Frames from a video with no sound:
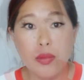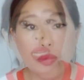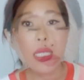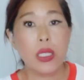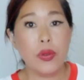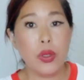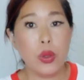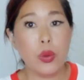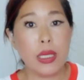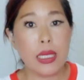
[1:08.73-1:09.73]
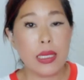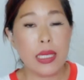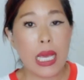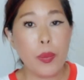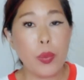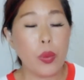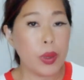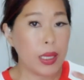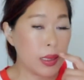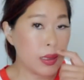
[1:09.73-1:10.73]
I want to give you an example
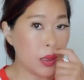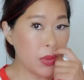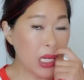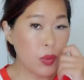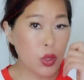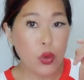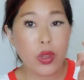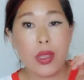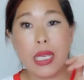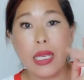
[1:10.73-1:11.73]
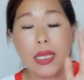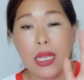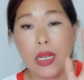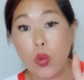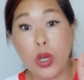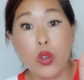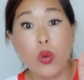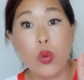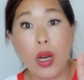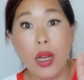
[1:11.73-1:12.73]
because sometimes you think getting what
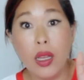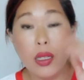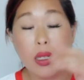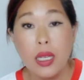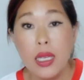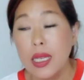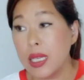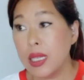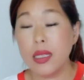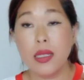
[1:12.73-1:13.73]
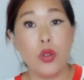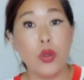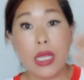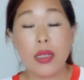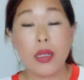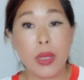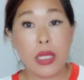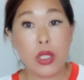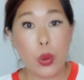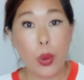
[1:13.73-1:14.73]
you want is you think it'll
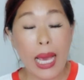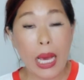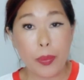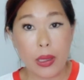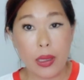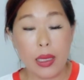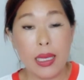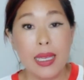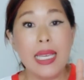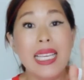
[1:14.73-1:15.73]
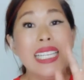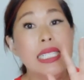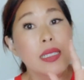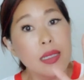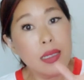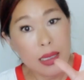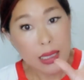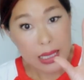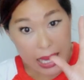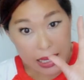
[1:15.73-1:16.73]
make you happy.
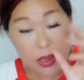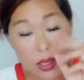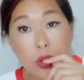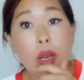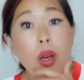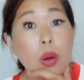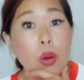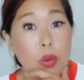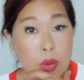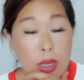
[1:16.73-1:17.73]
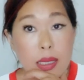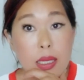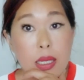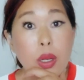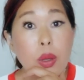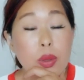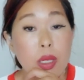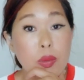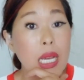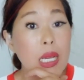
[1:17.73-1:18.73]
Yes and no. Yes and no.
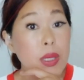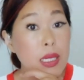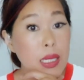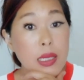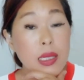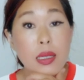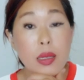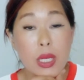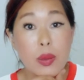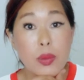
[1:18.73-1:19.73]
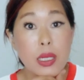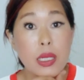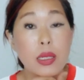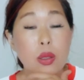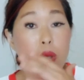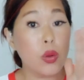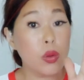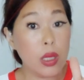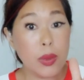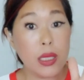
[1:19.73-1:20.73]
Sometimes it is and sometimes it isn't.
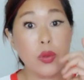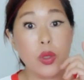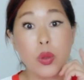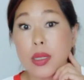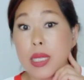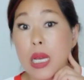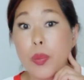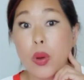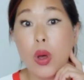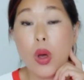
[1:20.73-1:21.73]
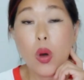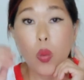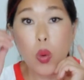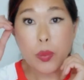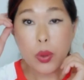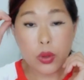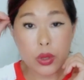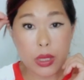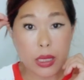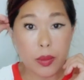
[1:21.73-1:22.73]
So let me give you an example. One
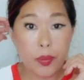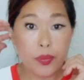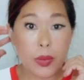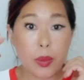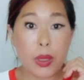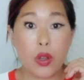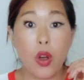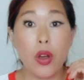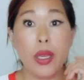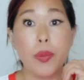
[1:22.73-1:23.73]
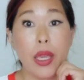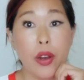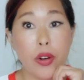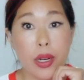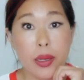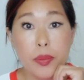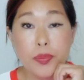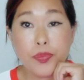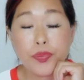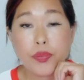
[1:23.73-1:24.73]
person, I'm going to call him
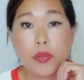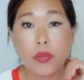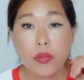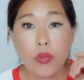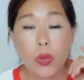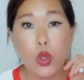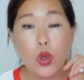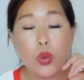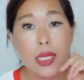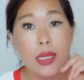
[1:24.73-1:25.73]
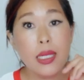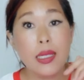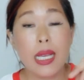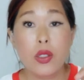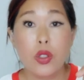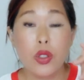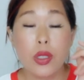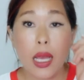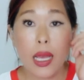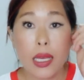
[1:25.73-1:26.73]
Aaron, who did this
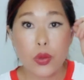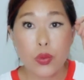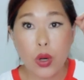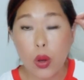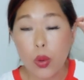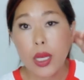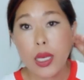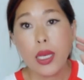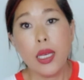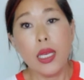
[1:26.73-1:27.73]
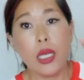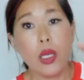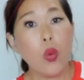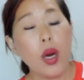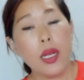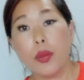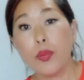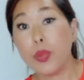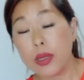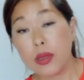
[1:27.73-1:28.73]
exercise, wrote he wanted
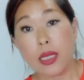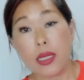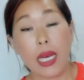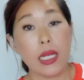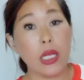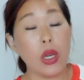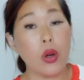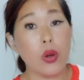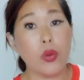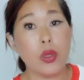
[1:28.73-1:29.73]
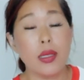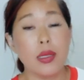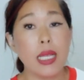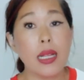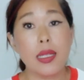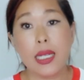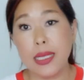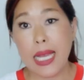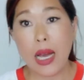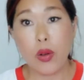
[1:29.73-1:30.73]
a building that he owned to sell in
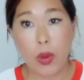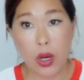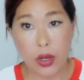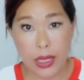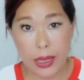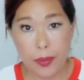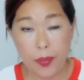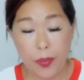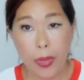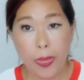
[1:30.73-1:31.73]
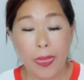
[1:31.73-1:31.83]
a down market.